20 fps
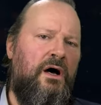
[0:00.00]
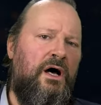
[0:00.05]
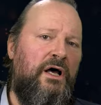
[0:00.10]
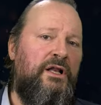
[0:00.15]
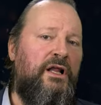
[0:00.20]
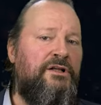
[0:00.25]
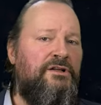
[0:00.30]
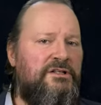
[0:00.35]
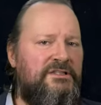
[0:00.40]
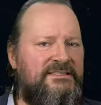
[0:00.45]

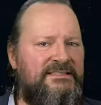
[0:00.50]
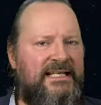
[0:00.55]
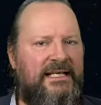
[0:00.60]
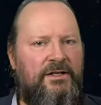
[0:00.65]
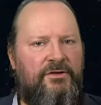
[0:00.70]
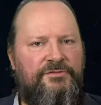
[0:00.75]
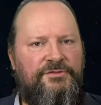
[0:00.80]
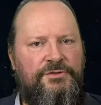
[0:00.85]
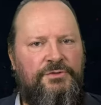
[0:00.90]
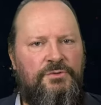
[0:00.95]
another
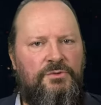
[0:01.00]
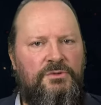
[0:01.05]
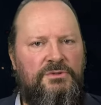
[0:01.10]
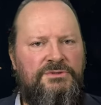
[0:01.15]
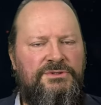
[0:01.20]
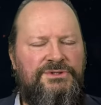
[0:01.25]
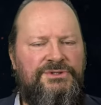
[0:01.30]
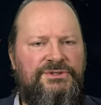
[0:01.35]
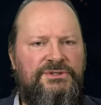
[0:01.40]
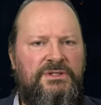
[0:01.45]
set of
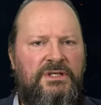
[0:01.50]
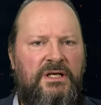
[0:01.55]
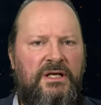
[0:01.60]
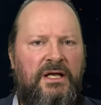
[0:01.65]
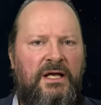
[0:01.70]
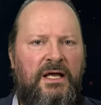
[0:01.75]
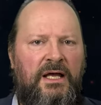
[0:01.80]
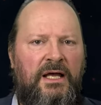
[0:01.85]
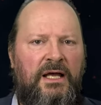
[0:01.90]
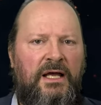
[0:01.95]
tools
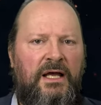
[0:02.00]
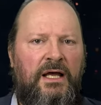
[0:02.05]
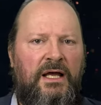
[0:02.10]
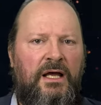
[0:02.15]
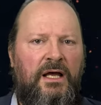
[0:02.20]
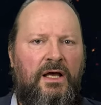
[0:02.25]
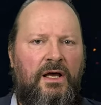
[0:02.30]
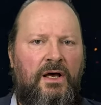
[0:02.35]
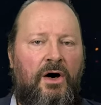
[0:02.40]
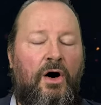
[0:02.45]

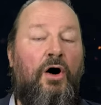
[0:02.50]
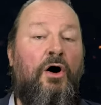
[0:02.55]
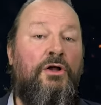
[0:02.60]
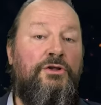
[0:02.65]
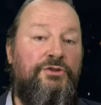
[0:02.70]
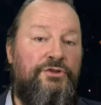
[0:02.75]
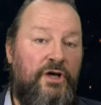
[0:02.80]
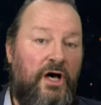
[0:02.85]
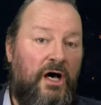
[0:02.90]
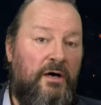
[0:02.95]

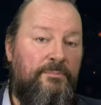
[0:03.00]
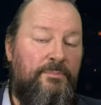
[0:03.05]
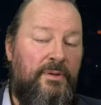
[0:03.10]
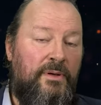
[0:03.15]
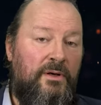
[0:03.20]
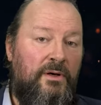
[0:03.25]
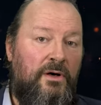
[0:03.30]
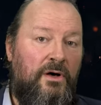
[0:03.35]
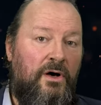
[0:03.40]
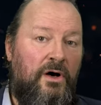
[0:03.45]
on top
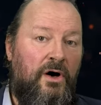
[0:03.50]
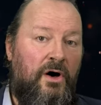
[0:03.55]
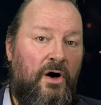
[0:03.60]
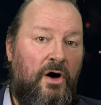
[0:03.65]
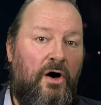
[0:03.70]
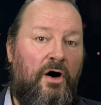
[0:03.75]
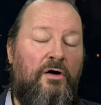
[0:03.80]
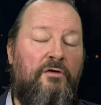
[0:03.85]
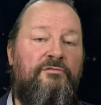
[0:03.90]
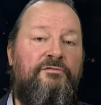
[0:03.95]

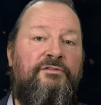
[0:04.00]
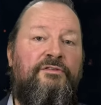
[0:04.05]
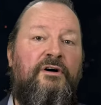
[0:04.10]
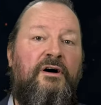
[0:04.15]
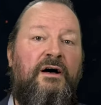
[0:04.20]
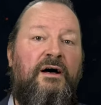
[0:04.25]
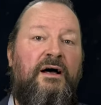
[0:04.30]
of